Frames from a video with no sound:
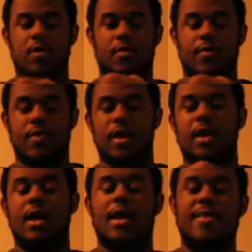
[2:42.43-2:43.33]
4.
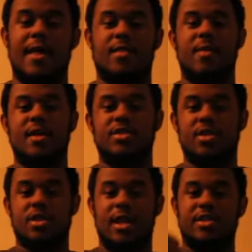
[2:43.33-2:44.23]
Now to make
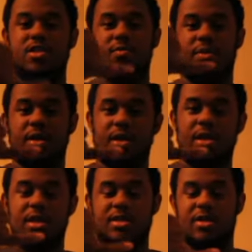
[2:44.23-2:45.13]
sure that your
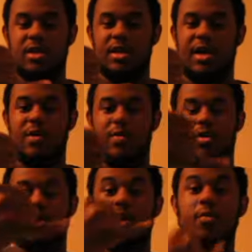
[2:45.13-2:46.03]
pinky is only thing out when
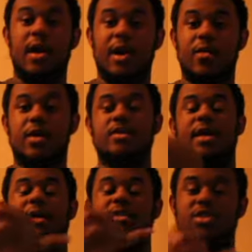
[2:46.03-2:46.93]
you go backwards,
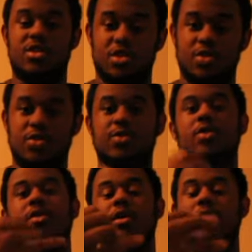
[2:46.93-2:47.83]
as it's 2,
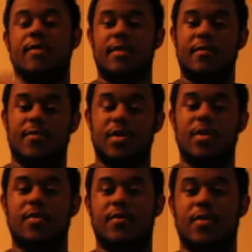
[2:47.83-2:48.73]
then
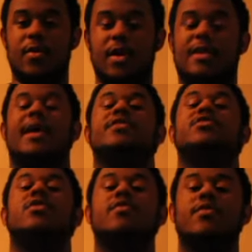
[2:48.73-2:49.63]
forward 4. And as
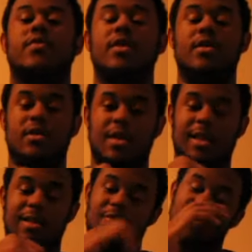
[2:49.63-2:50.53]
you go forward,
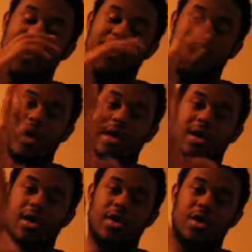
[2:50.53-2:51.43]
your right hand
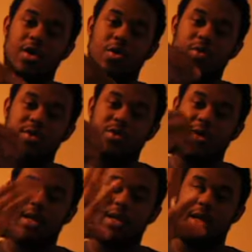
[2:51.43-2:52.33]
opens
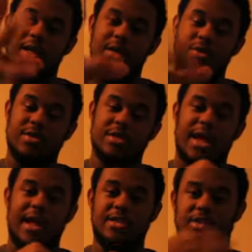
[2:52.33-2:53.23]
quickly and closes
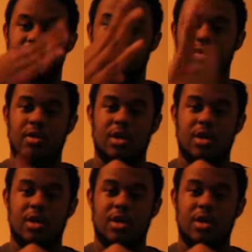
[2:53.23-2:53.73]
as you